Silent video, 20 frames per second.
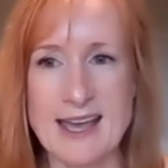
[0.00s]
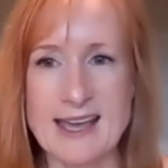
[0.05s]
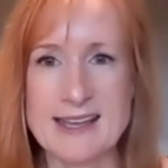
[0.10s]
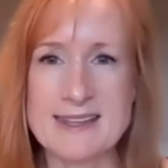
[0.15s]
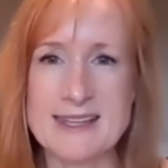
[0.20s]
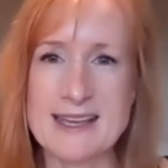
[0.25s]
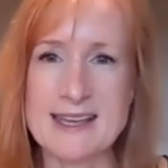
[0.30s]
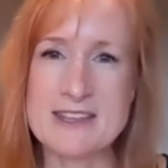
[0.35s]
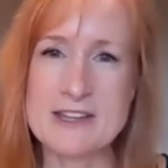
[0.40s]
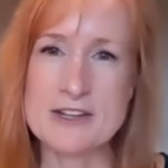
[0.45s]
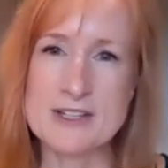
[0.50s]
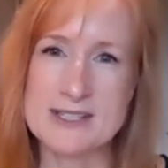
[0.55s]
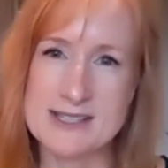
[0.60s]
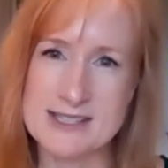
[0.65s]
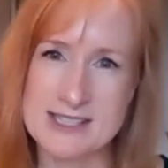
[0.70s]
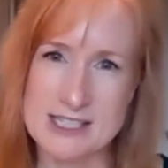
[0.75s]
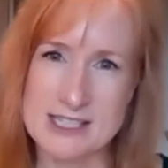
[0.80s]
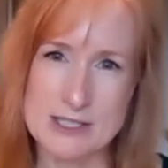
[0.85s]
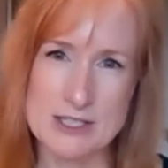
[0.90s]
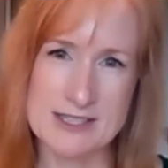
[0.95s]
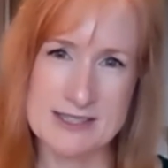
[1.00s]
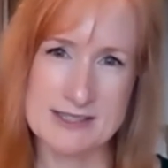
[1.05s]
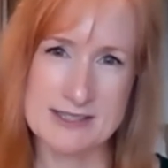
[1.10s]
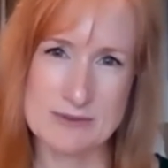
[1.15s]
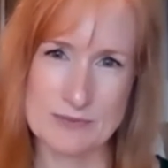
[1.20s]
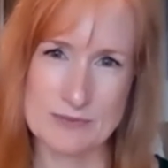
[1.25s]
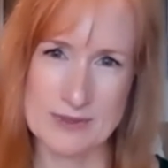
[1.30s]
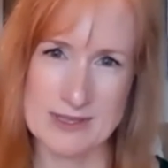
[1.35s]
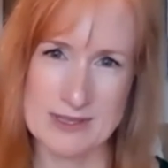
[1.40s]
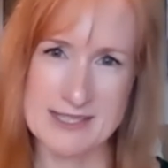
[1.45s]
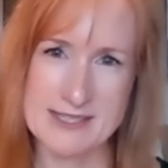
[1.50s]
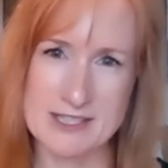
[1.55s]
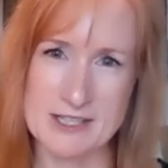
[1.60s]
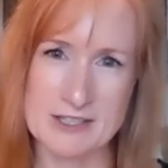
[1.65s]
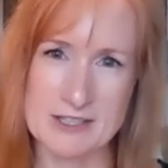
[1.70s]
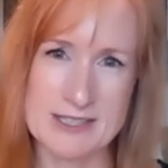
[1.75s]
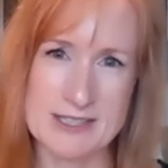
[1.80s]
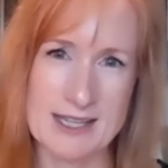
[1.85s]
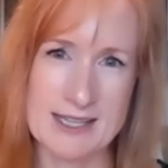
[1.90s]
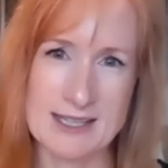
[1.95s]
And the other is to just really
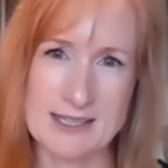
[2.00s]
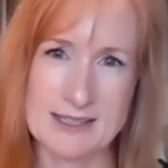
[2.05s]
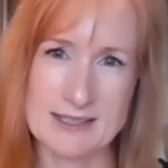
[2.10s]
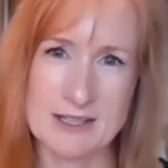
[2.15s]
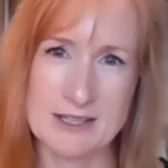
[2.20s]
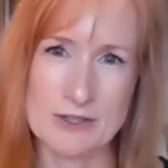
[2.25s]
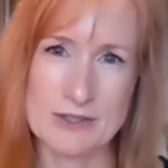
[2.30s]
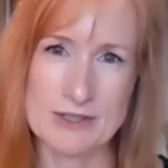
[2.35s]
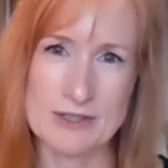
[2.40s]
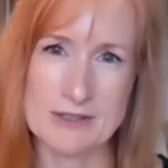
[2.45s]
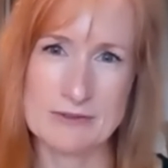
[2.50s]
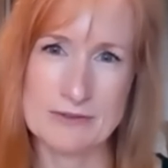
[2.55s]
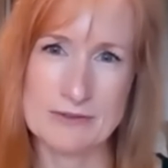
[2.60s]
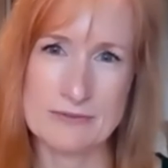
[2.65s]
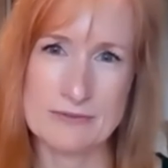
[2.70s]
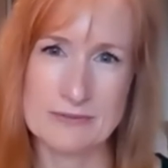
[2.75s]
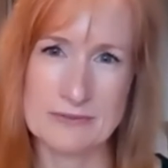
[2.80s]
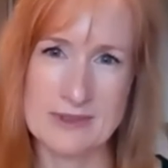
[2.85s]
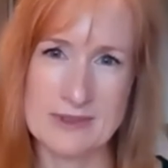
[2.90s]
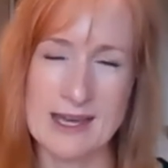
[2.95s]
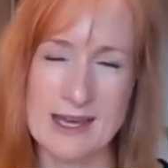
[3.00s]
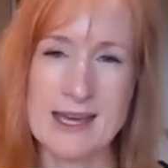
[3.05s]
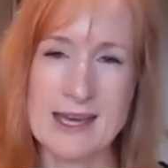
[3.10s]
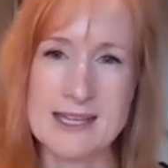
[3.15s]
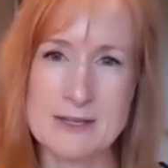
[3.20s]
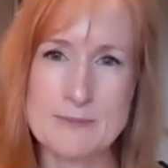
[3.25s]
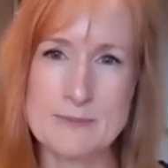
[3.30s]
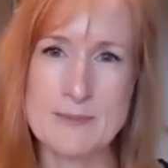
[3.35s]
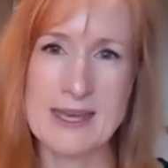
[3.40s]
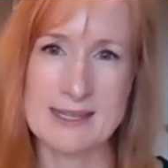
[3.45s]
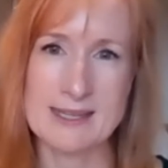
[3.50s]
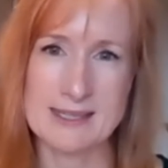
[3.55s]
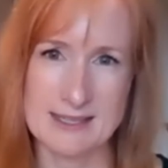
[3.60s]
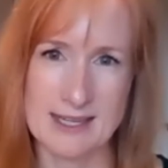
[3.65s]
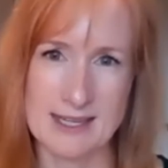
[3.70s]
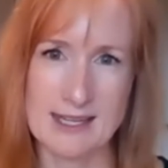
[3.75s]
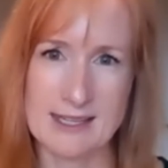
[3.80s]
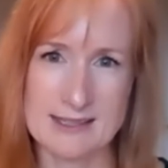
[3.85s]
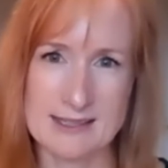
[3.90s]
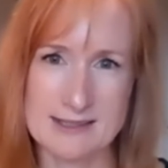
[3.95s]
start taking note of the unmet
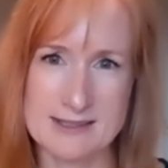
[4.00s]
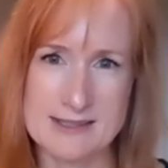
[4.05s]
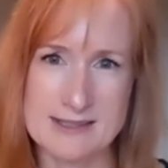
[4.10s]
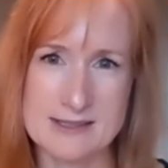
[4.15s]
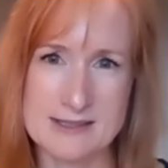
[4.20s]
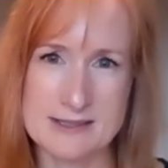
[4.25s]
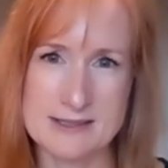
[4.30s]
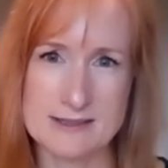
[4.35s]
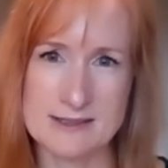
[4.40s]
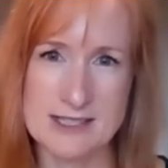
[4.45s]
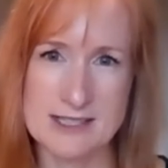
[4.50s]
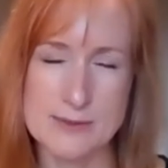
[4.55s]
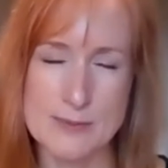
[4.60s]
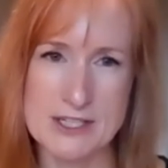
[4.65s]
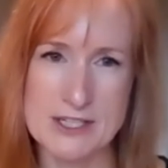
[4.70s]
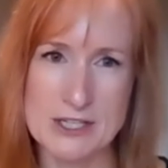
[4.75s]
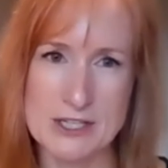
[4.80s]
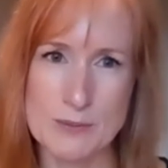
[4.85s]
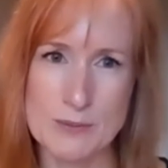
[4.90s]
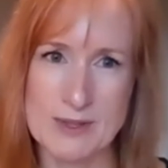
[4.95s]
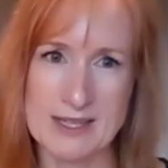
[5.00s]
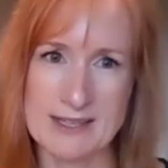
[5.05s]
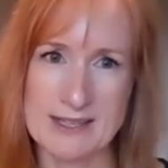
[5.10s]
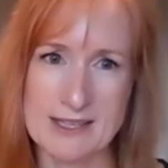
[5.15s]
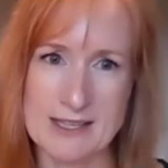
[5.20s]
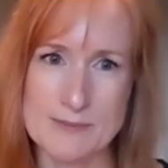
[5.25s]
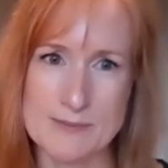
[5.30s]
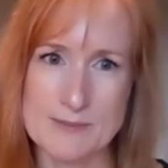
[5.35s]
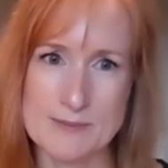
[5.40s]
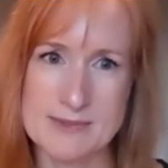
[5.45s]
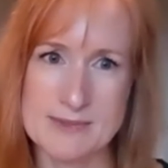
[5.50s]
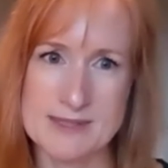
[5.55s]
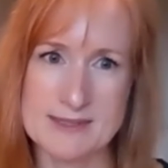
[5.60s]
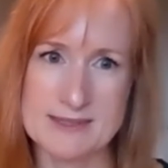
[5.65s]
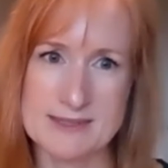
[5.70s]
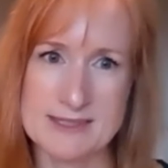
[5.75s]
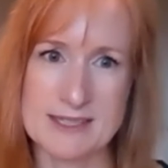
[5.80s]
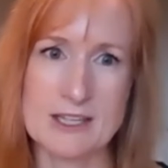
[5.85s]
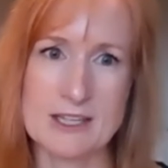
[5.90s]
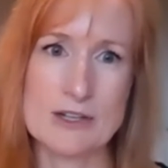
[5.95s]
needs, especially when it
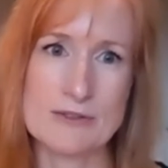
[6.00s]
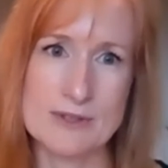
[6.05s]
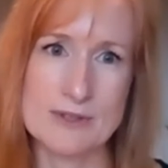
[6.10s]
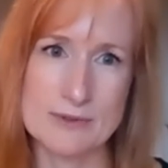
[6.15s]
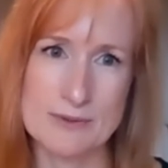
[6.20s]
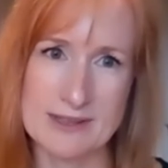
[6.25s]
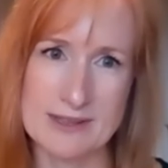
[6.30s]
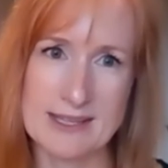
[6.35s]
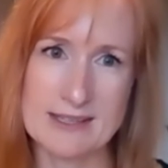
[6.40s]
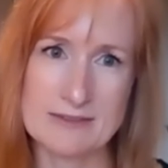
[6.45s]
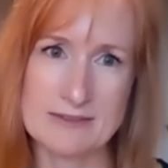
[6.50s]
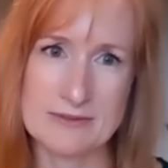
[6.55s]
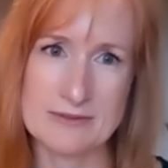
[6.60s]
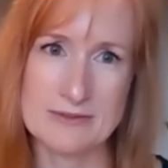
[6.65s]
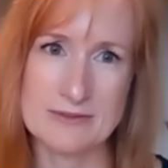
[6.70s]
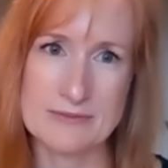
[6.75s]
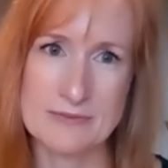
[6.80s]
comes to COVID relief.